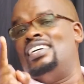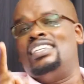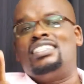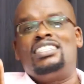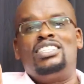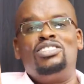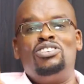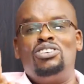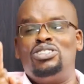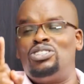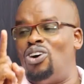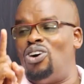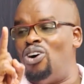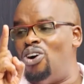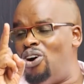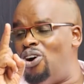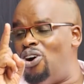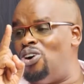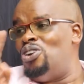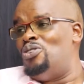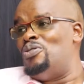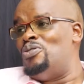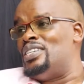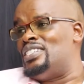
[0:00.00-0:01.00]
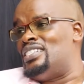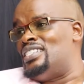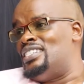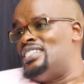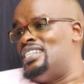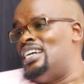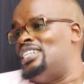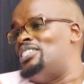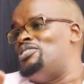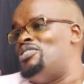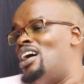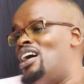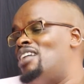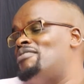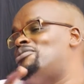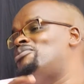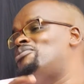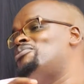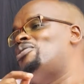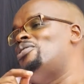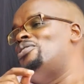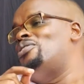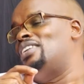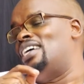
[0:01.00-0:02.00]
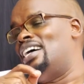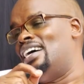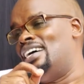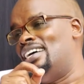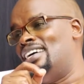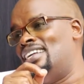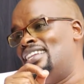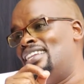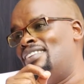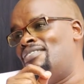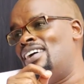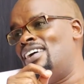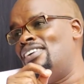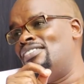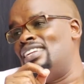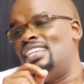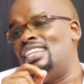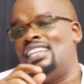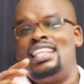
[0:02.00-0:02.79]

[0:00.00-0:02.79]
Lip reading: It's not always that you have to conquer the world.